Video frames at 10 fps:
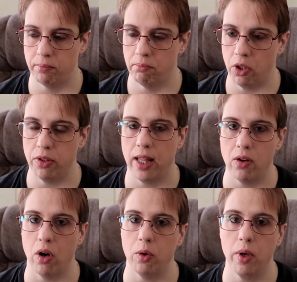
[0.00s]
Learned that the
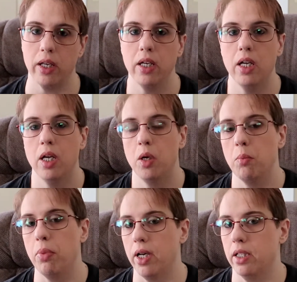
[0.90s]
hard way.
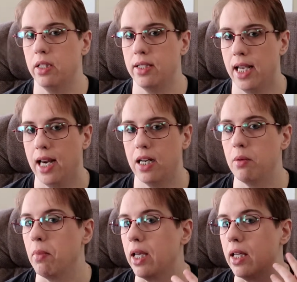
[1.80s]
But the
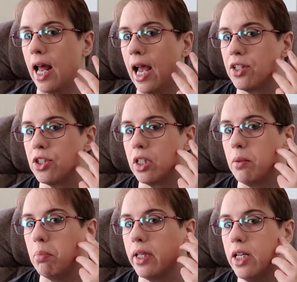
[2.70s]
tanning bed actually
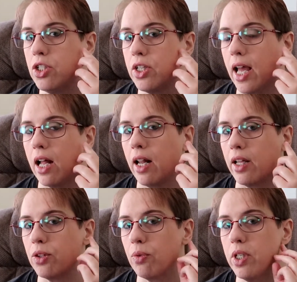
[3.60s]
bleached out
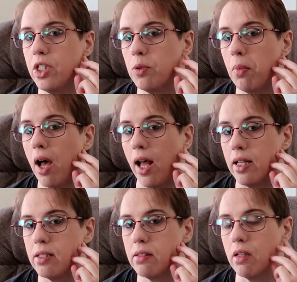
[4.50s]
like 3
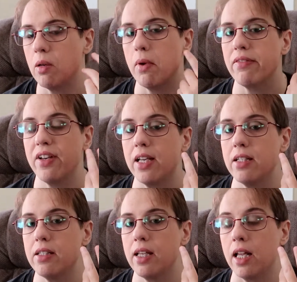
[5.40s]
spots on my
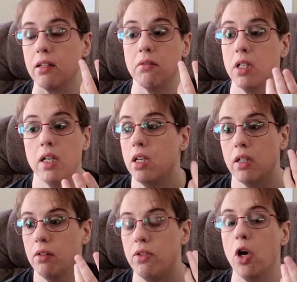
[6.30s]
face, and
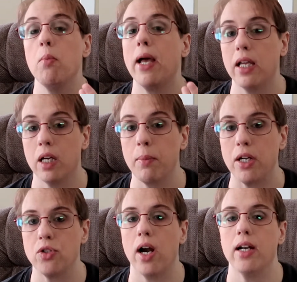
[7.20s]
no makeup I
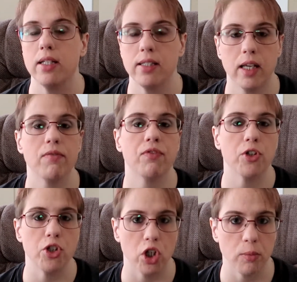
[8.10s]
tried except for
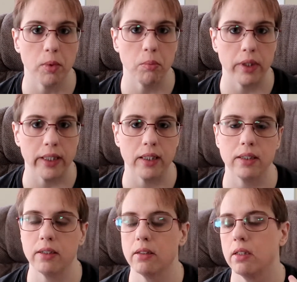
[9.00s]

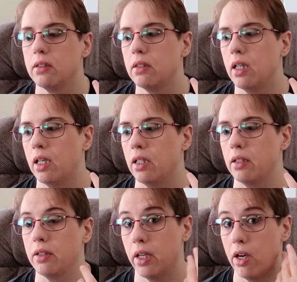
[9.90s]
Dermablend
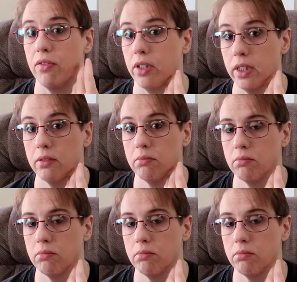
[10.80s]
covered it.